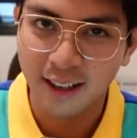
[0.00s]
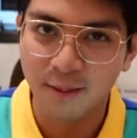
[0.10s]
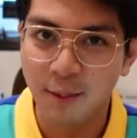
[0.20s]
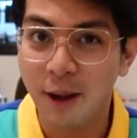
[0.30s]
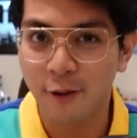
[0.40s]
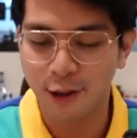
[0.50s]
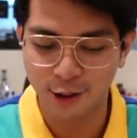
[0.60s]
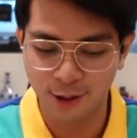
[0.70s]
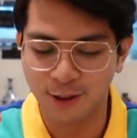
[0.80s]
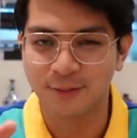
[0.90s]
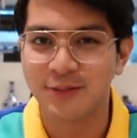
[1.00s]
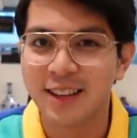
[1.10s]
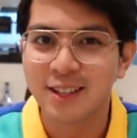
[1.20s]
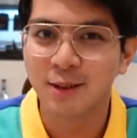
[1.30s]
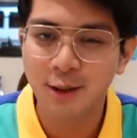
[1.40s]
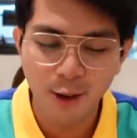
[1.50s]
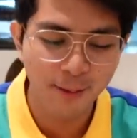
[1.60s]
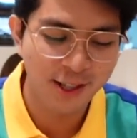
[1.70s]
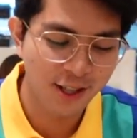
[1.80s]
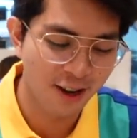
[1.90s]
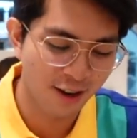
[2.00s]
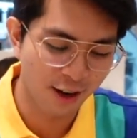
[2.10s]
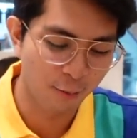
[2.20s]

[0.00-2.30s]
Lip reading: You're a bad friend. So when you're much younger,